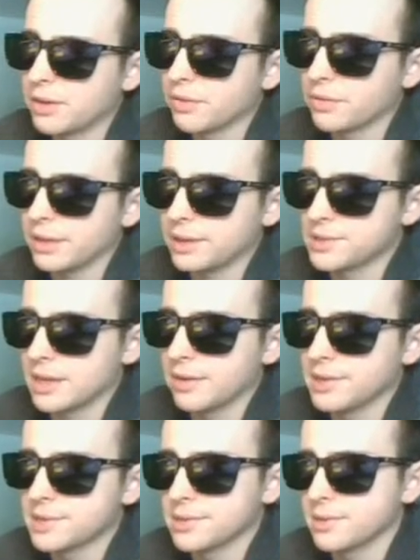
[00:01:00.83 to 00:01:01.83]
go for like a
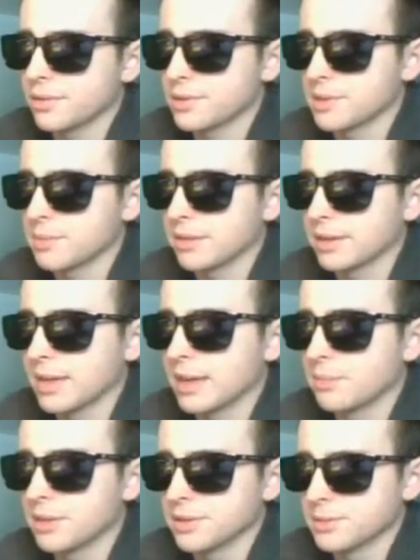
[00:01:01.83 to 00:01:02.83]
Skelly's or something like that in
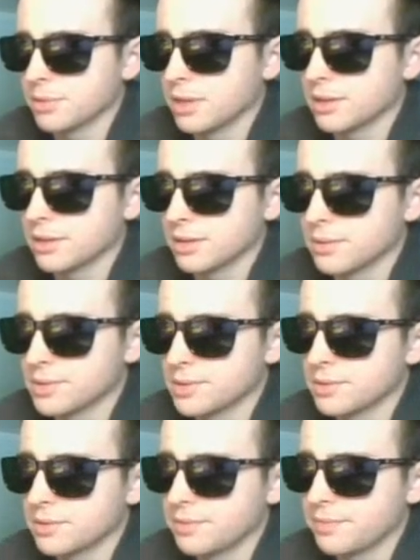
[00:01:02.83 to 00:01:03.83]
the middle to block the
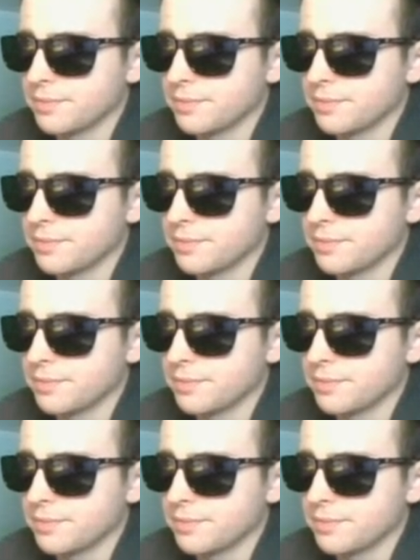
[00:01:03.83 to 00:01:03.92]
Ghost.